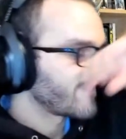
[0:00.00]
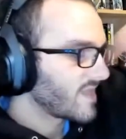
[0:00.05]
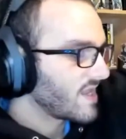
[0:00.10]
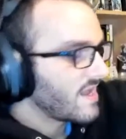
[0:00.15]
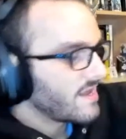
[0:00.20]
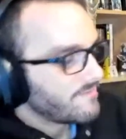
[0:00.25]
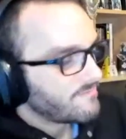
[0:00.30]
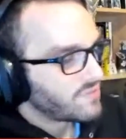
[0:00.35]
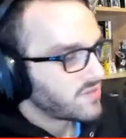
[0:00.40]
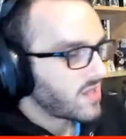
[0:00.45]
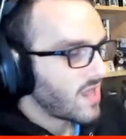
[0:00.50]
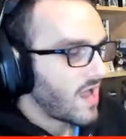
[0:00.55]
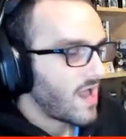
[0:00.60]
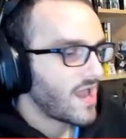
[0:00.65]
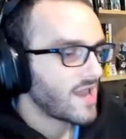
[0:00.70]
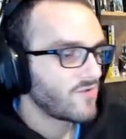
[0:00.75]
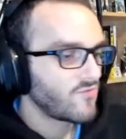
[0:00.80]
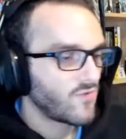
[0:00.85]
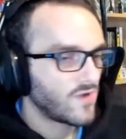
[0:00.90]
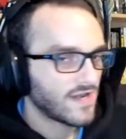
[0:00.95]

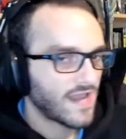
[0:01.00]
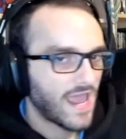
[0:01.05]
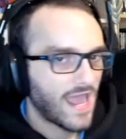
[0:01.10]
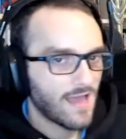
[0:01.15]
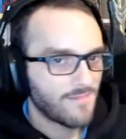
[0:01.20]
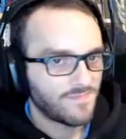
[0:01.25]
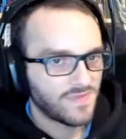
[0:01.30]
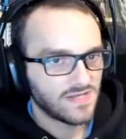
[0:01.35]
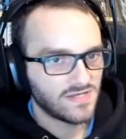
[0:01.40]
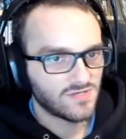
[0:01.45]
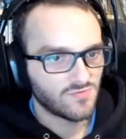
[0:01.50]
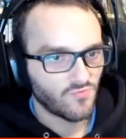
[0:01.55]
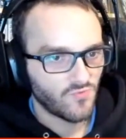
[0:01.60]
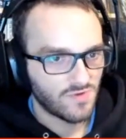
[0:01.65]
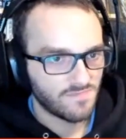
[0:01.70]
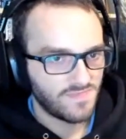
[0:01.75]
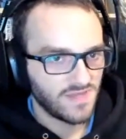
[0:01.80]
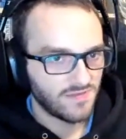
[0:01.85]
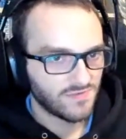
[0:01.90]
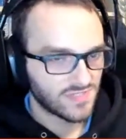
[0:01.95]
implied what happened
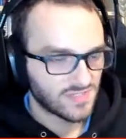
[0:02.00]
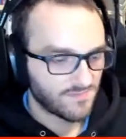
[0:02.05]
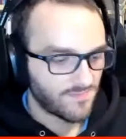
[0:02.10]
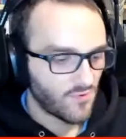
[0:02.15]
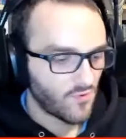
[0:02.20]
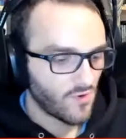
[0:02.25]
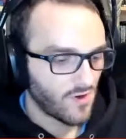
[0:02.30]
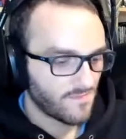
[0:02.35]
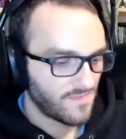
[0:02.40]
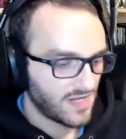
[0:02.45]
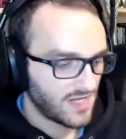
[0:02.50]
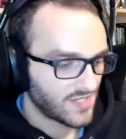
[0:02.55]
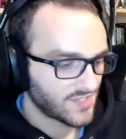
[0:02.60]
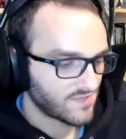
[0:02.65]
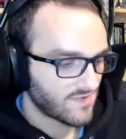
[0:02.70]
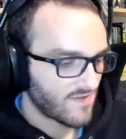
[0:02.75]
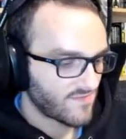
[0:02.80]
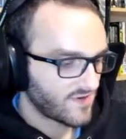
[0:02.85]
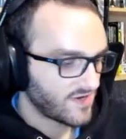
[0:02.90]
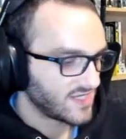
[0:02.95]
when B was born,
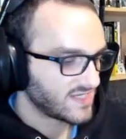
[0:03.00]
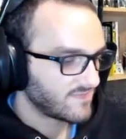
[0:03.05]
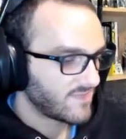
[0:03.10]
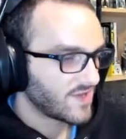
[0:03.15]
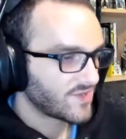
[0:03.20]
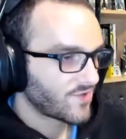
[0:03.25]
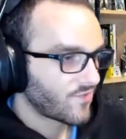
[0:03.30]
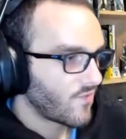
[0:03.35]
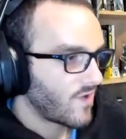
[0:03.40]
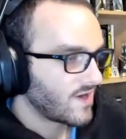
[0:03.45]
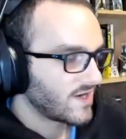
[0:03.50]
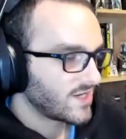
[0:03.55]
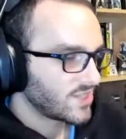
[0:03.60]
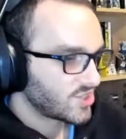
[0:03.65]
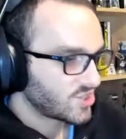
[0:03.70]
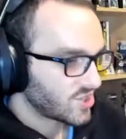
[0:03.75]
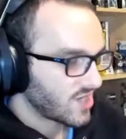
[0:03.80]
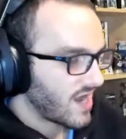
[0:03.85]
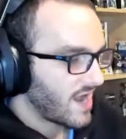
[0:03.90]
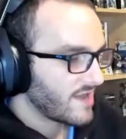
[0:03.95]
because remember, his mother wanted a
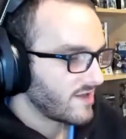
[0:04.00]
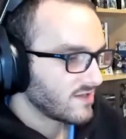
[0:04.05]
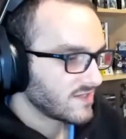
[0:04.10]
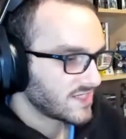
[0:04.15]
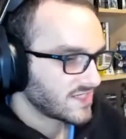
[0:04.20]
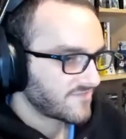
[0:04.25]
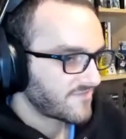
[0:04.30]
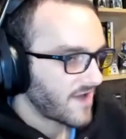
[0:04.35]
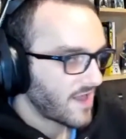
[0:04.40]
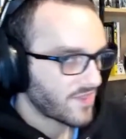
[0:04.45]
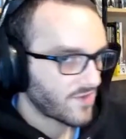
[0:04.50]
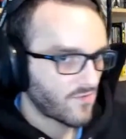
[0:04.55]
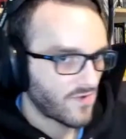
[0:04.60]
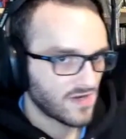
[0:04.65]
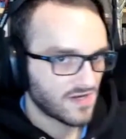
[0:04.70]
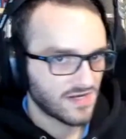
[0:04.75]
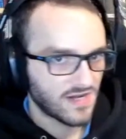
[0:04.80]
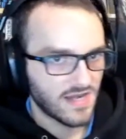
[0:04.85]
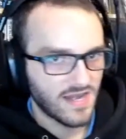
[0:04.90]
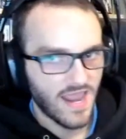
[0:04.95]
child, his father
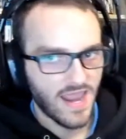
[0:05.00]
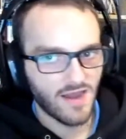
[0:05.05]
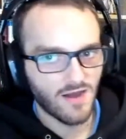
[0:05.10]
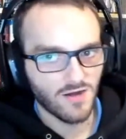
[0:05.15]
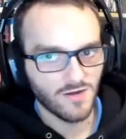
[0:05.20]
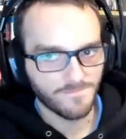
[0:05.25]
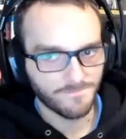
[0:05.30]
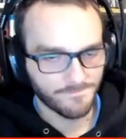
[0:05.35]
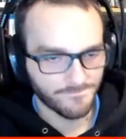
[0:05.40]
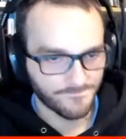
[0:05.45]
wanted an heir.